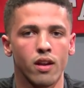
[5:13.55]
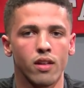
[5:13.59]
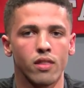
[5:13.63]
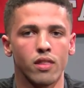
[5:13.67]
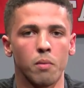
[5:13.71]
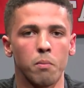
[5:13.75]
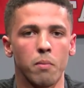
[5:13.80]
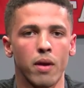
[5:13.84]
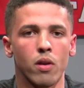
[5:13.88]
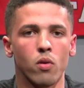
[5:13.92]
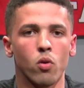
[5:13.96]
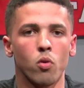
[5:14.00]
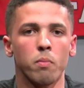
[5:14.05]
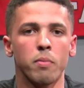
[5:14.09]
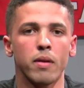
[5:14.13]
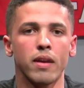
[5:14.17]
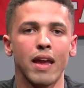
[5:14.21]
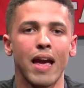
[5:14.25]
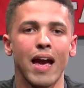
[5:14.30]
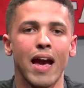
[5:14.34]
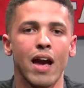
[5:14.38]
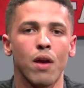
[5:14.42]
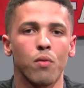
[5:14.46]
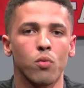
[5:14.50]
The men will
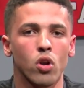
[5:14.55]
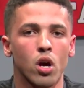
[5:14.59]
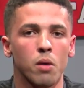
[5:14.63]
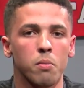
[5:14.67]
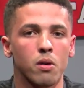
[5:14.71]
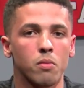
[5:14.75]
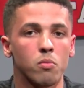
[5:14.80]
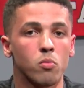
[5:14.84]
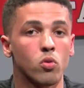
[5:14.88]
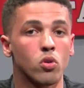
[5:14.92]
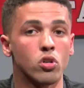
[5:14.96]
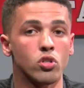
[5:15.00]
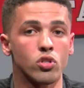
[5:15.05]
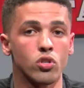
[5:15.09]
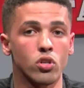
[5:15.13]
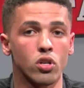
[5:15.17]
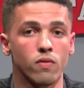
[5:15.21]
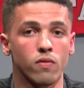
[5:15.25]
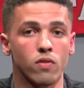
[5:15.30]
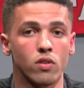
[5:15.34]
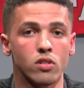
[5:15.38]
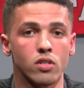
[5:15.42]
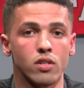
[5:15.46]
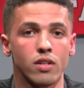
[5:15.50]
be at Robert Morris
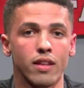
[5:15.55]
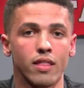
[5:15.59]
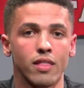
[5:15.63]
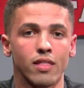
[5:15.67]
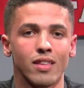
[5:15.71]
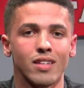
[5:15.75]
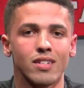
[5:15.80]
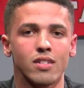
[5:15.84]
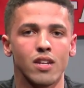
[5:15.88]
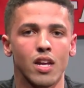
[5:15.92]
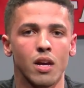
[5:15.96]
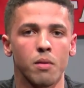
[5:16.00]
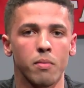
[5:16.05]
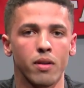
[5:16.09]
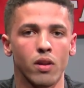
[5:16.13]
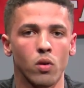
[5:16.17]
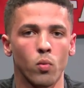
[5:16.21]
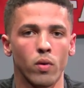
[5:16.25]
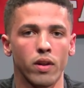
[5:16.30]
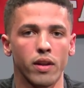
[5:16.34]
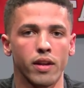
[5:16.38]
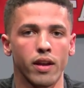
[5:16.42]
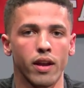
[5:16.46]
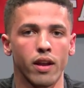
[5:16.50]
University this coming
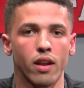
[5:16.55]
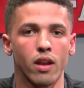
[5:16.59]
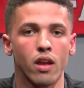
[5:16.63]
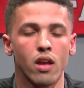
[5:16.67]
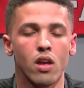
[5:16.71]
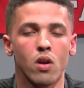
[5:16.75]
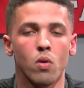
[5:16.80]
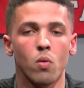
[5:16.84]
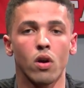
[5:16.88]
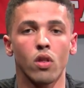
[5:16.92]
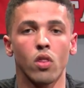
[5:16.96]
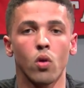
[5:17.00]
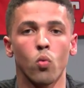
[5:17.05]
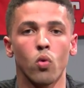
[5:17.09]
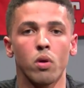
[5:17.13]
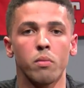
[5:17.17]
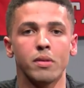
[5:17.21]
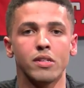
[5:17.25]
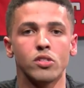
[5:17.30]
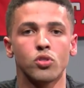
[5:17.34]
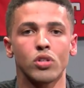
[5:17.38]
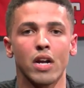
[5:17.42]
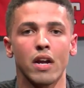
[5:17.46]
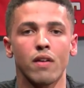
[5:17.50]
weekend, while the
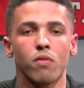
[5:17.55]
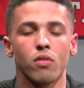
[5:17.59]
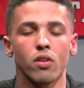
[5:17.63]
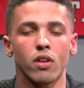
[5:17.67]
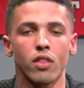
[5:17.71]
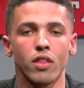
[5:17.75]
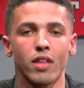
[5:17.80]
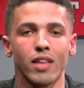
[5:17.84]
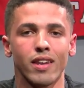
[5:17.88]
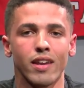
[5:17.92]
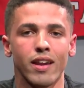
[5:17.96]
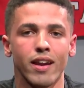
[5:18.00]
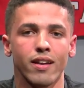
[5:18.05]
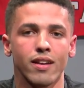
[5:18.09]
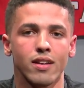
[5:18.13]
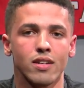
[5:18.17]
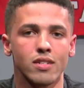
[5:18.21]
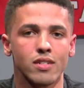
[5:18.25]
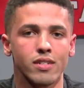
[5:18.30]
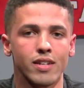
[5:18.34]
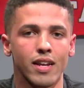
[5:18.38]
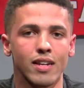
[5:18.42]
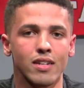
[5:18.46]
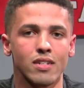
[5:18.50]
women travel to the United
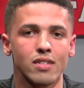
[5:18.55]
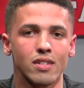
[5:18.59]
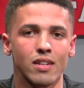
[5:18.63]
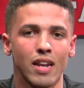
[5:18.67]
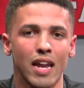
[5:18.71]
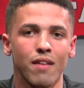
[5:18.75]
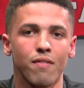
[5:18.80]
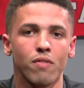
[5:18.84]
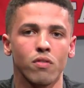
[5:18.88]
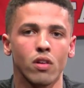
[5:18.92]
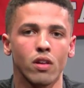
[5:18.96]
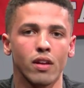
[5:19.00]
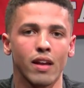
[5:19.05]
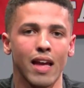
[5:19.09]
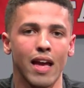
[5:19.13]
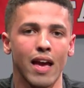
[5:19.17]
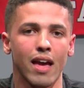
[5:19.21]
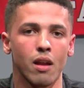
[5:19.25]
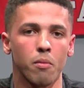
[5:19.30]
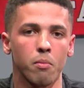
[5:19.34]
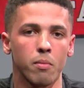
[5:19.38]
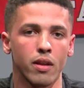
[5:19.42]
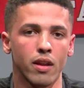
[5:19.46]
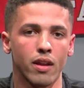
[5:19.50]
States Naval
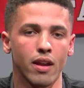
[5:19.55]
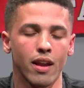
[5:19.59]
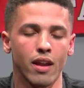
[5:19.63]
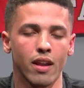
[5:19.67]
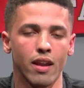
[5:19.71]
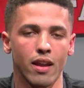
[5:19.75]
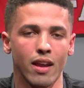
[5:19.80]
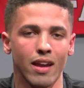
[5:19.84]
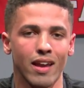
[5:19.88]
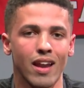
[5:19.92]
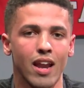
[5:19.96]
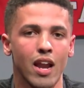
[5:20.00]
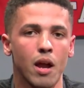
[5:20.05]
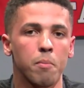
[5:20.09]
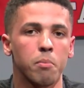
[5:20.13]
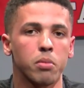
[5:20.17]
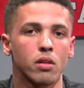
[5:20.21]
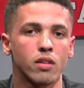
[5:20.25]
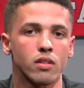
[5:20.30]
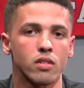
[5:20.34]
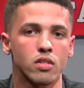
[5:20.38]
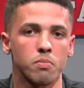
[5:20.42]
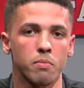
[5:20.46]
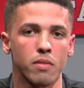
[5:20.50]
Academy in
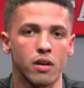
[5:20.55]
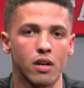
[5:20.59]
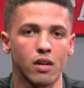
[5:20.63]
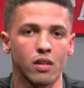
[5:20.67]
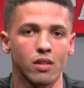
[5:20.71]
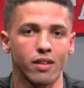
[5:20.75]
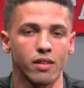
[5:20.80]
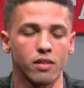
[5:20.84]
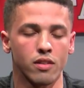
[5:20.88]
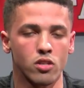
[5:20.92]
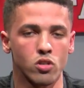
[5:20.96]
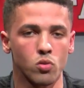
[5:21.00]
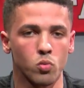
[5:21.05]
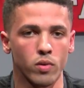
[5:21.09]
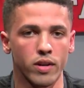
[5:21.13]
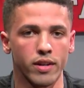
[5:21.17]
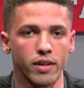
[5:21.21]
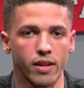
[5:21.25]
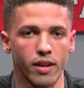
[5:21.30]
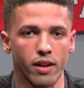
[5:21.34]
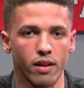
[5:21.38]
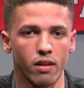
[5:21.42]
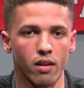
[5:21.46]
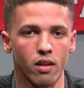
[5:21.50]
Annapolis, Maryland this
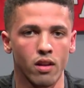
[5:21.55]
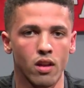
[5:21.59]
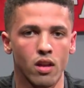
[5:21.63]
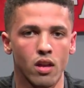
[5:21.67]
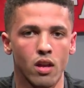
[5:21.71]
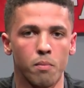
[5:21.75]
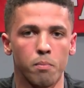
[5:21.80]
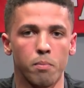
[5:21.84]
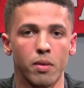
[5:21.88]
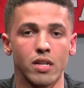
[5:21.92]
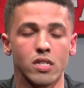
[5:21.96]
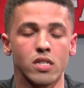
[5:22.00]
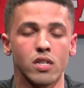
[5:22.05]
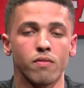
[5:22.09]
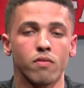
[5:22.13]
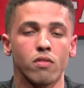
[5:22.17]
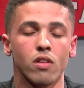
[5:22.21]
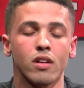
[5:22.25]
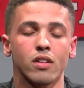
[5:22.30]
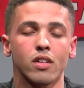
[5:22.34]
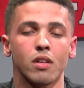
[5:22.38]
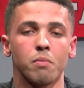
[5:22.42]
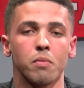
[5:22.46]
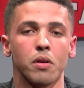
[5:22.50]
weekend. Best of
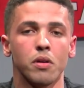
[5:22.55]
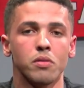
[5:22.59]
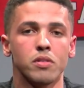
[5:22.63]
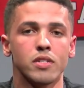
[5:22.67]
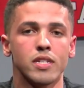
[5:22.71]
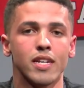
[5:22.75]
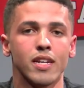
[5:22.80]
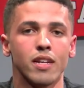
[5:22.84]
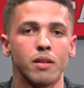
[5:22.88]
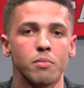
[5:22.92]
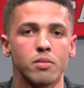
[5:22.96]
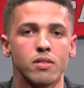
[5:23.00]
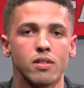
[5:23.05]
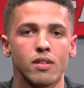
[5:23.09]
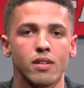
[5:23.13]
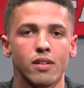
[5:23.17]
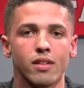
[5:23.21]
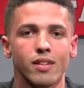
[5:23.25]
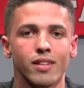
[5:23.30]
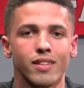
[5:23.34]
luck to both teams.